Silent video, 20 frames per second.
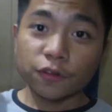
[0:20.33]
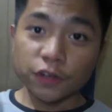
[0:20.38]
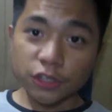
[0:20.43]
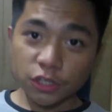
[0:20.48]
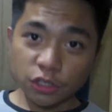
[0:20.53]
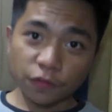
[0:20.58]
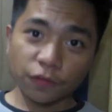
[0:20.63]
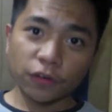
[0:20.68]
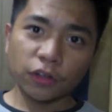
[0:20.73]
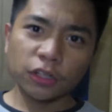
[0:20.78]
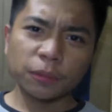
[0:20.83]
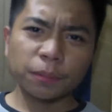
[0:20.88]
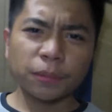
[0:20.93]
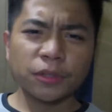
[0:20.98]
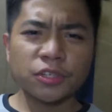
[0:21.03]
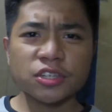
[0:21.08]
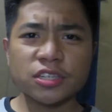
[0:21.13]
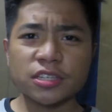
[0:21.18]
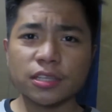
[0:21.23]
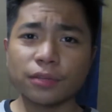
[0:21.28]
First of all, let
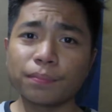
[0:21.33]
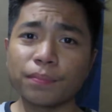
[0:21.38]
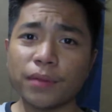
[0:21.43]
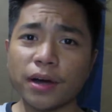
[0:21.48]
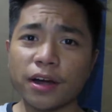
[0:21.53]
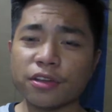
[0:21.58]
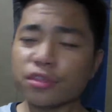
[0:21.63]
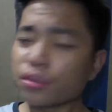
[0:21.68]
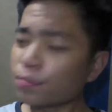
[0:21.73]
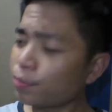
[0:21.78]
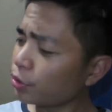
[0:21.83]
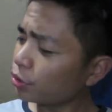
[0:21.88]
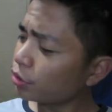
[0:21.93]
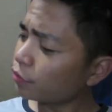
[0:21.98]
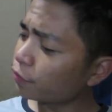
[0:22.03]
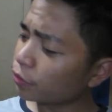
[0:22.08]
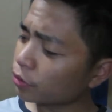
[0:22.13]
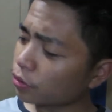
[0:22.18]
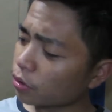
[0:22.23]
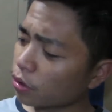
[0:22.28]
me just admire the
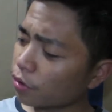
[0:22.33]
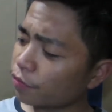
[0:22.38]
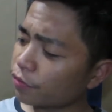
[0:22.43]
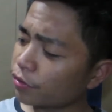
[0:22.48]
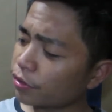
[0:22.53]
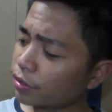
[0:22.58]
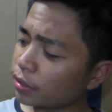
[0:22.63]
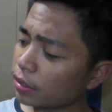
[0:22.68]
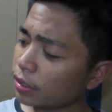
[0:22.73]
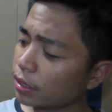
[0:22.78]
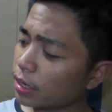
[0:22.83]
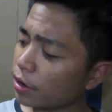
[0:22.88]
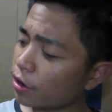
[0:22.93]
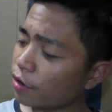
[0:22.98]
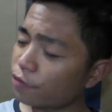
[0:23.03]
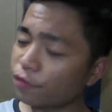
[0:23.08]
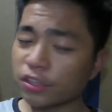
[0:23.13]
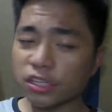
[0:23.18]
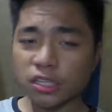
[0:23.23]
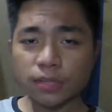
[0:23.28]
beautiful cover
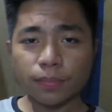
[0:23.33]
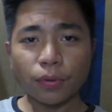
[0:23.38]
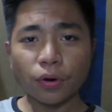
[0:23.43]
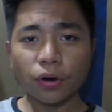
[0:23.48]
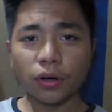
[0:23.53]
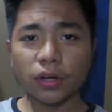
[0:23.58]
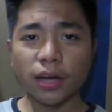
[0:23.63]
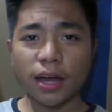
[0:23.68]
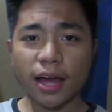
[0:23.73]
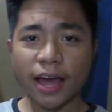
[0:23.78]
of this book.